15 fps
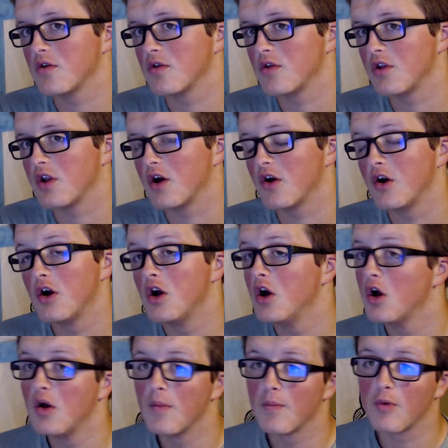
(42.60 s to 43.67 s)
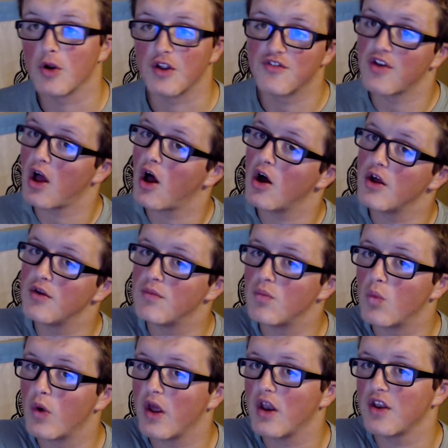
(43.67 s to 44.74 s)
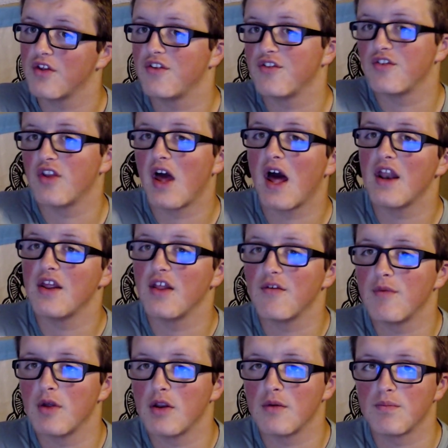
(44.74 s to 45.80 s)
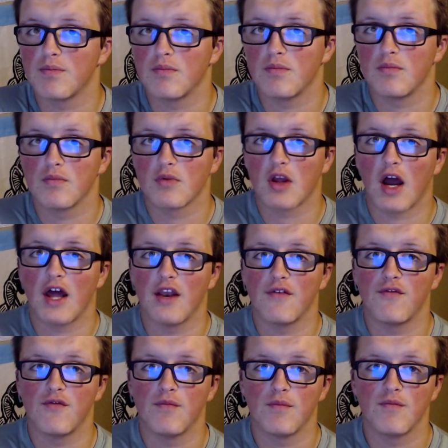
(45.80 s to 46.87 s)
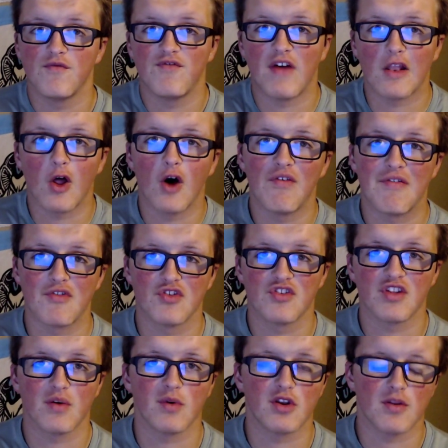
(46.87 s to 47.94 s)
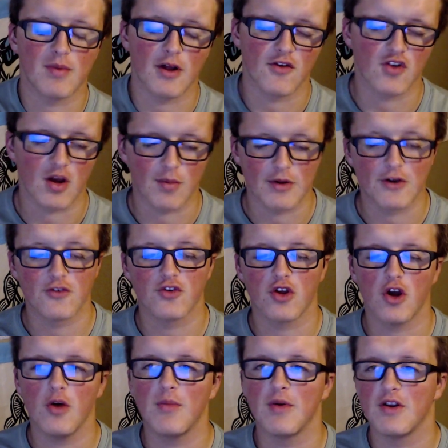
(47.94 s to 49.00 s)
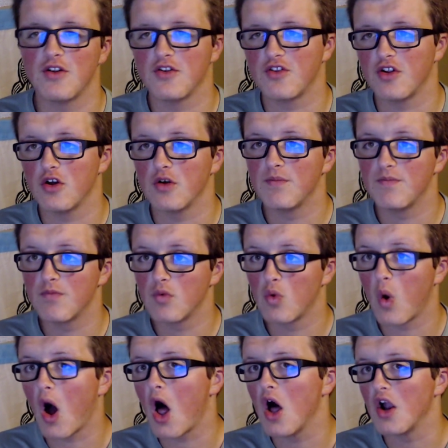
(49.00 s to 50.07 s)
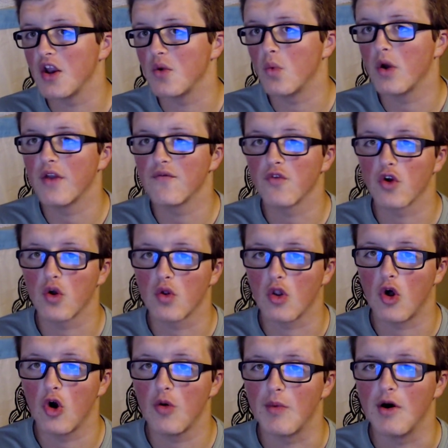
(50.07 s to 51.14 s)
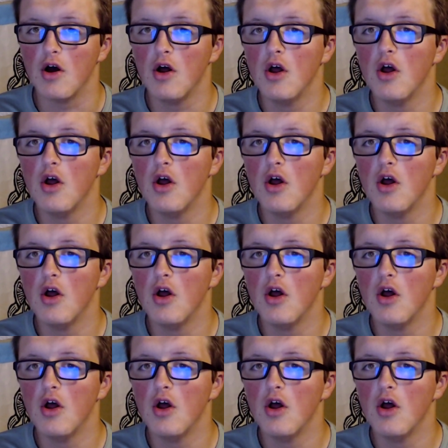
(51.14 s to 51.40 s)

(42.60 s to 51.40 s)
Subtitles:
in a pretty solid win. Cincinnati, they've been kind of fell off ever since they went to the playoffs a couple years ago, but still a quality win for Oklahoma.